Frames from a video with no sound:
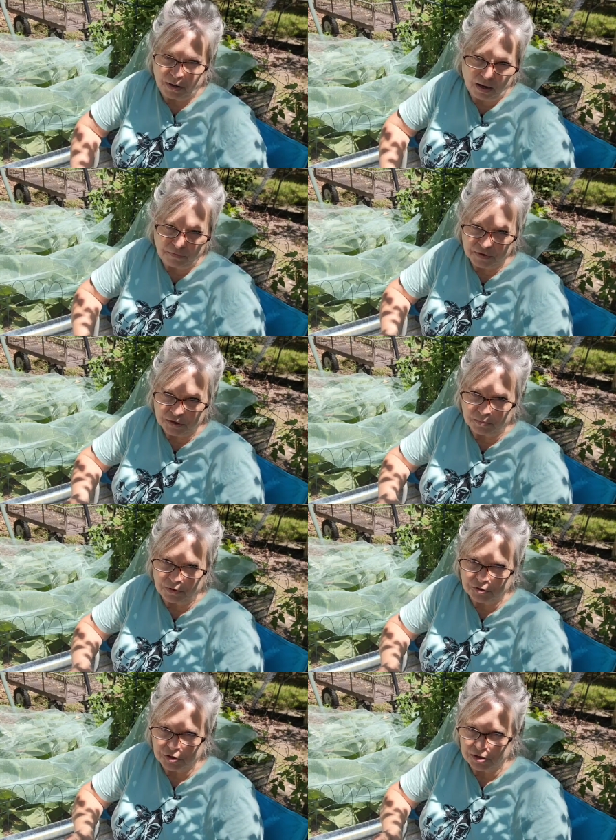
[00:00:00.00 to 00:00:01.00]
can't even buy
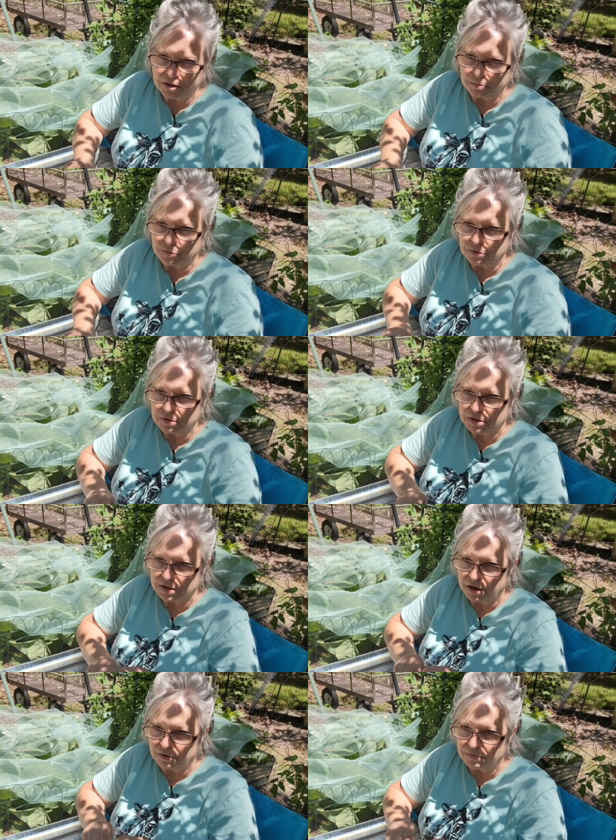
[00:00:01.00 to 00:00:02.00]
fish emulsion
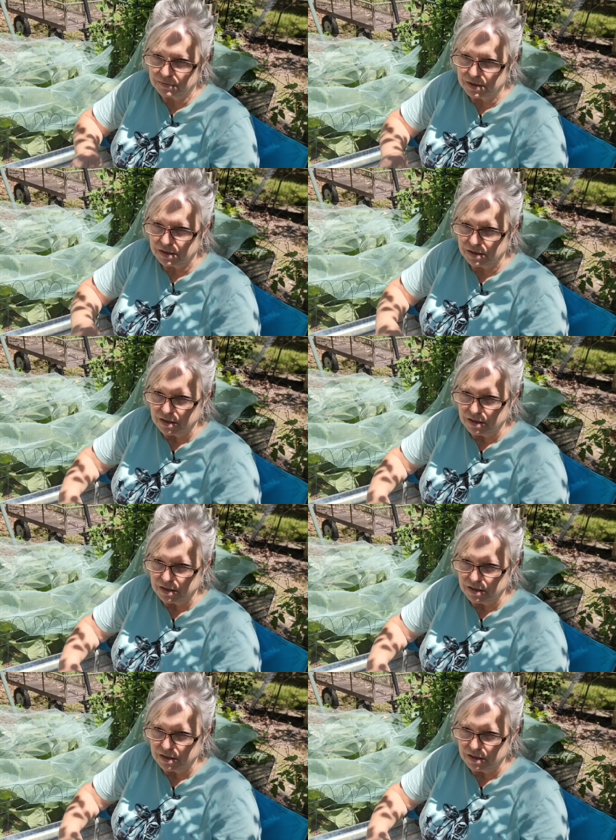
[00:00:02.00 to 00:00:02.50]
anymore. So